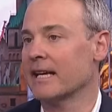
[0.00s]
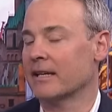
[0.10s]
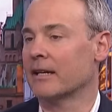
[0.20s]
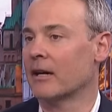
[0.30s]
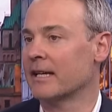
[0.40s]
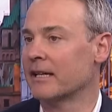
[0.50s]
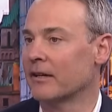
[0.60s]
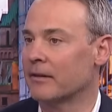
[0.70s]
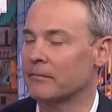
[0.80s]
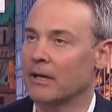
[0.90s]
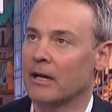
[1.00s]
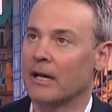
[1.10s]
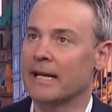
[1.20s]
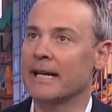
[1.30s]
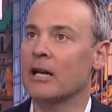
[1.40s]
Yeah, I think
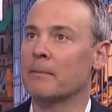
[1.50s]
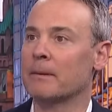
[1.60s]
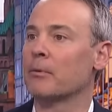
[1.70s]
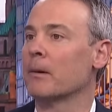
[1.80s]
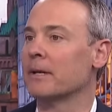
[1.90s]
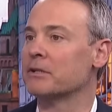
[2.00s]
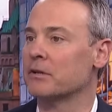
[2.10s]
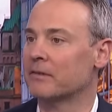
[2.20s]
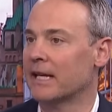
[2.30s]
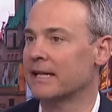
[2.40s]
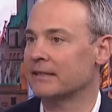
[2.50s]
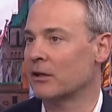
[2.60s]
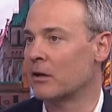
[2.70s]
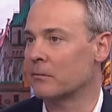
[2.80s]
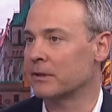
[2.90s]
an incoming Prime Minister of Keir
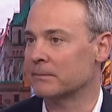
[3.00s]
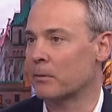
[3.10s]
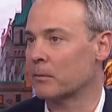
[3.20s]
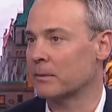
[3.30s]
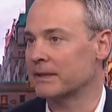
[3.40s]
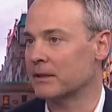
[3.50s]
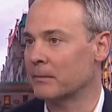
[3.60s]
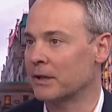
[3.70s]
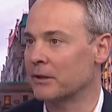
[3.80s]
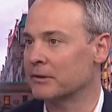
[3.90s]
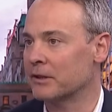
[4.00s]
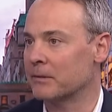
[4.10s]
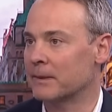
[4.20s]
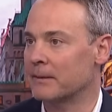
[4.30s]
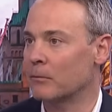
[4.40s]
Starmer is probably somebody who's
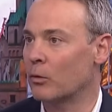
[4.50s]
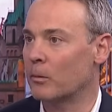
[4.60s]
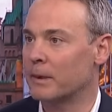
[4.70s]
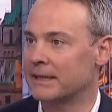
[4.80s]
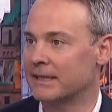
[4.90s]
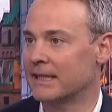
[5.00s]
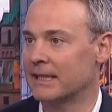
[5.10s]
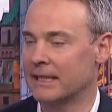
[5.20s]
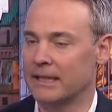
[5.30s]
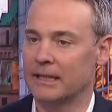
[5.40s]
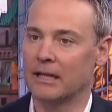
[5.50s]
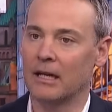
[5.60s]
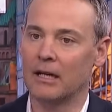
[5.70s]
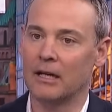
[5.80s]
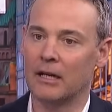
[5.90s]
going to be more
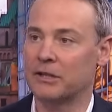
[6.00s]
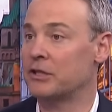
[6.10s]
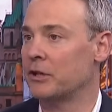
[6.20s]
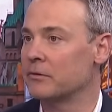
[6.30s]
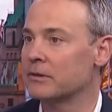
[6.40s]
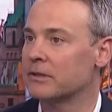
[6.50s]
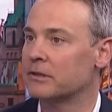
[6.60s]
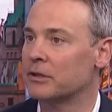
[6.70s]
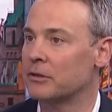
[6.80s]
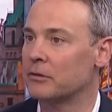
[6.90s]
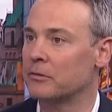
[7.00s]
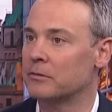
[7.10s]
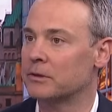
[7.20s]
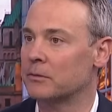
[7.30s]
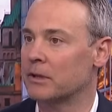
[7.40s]
politically attuned
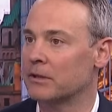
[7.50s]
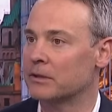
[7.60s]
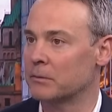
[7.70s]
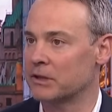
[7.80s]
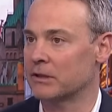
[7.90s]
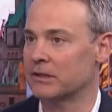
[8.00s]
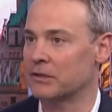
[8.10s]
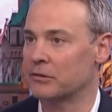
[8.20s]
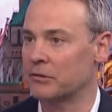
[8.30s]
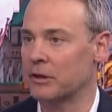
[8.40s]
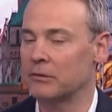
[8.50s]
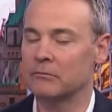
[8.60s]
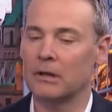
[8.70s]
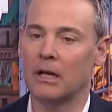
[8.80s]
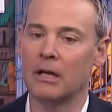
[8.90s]
to a Justin
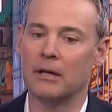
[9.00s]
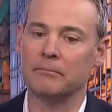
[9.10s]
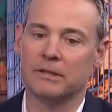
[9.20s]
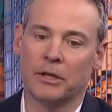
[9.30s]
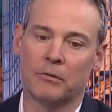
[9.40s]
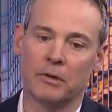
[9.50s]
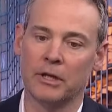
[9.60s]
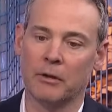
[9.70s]
Trudeau. I